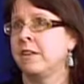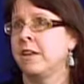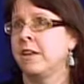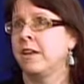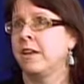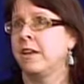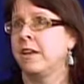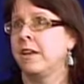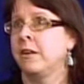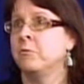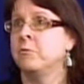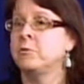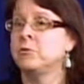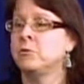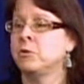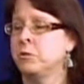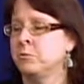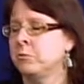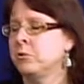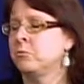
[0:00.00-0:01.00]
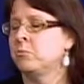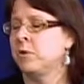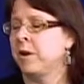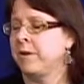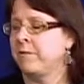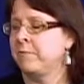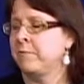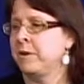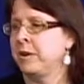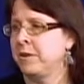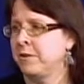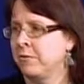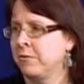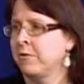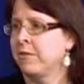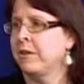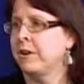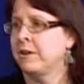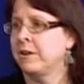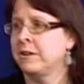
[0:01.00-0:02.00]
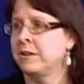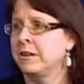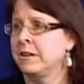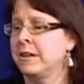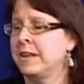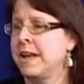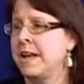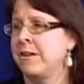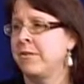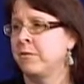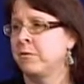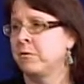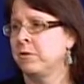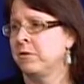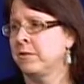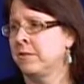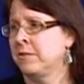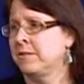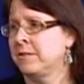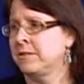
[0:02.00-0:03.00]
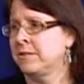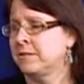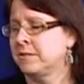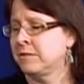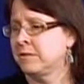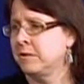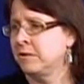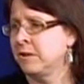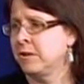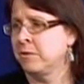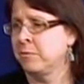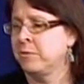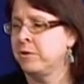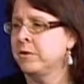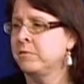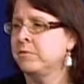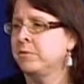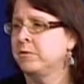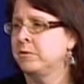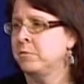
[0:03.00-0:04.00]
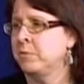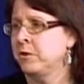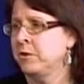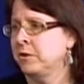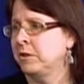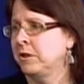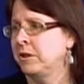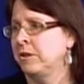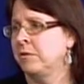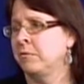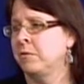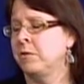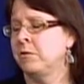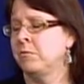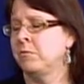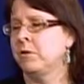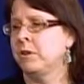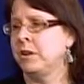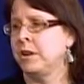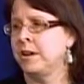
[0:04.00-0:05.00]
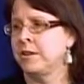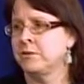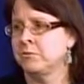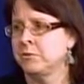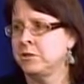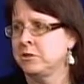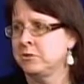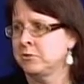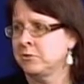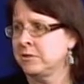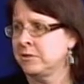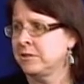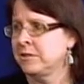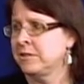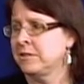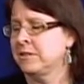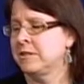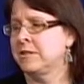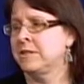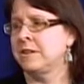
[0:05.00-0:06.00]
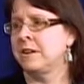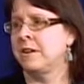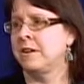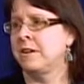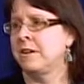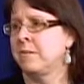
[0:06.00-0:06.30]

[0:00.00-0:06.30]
it was rough being over there. Now that we're in this beautiful new building with really nice resources,